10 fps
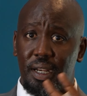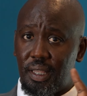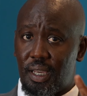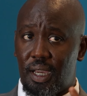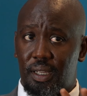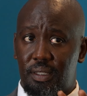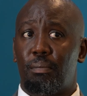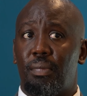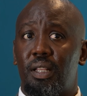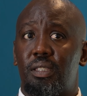the Act,
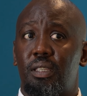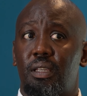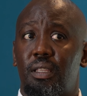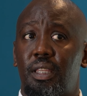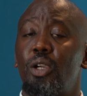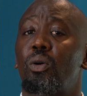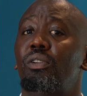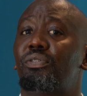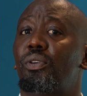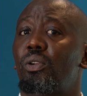but they all
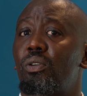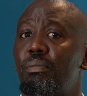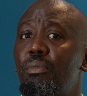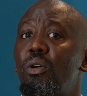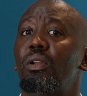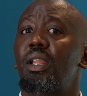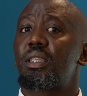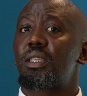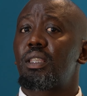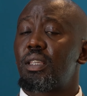follow more or
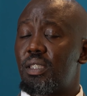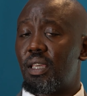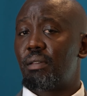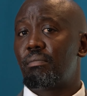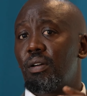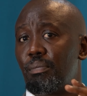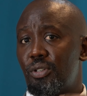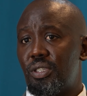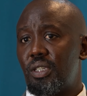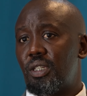less the same
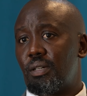procedure.